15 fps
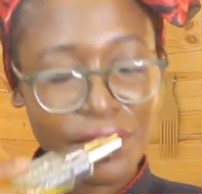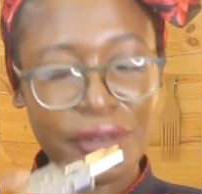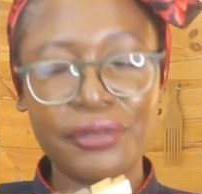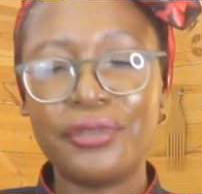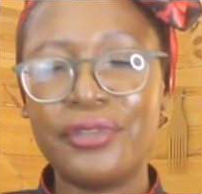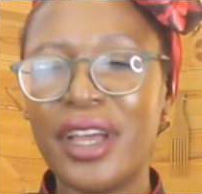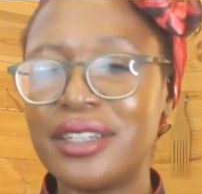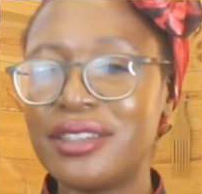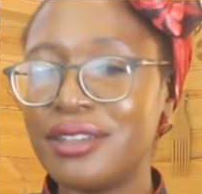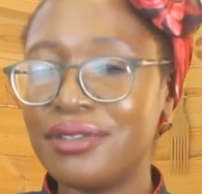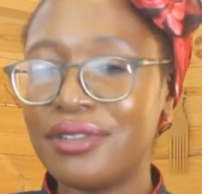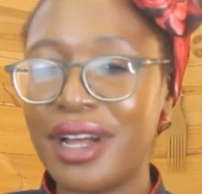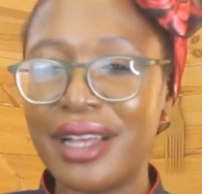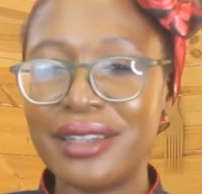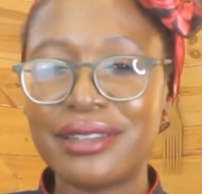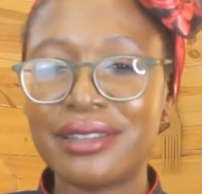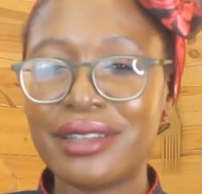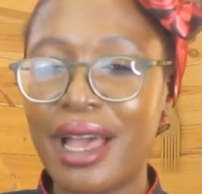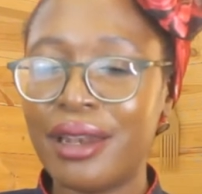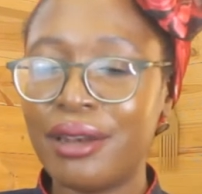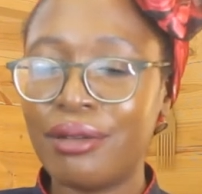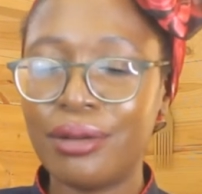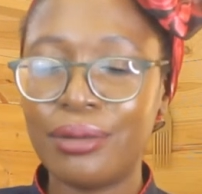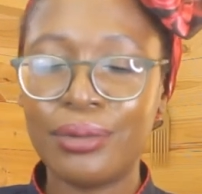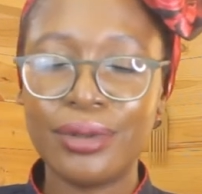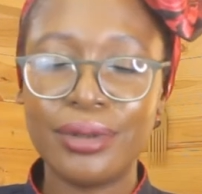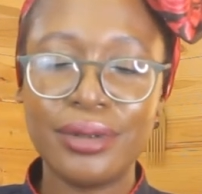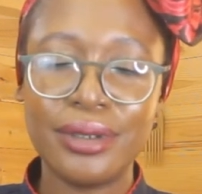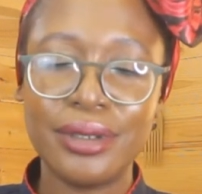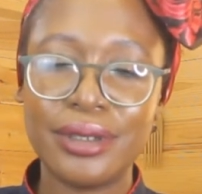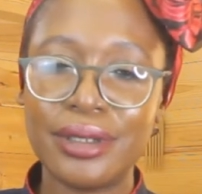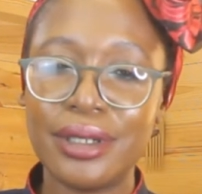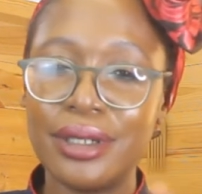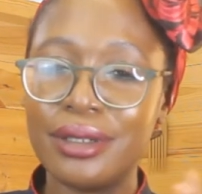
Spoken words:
vetiver, sandalwood.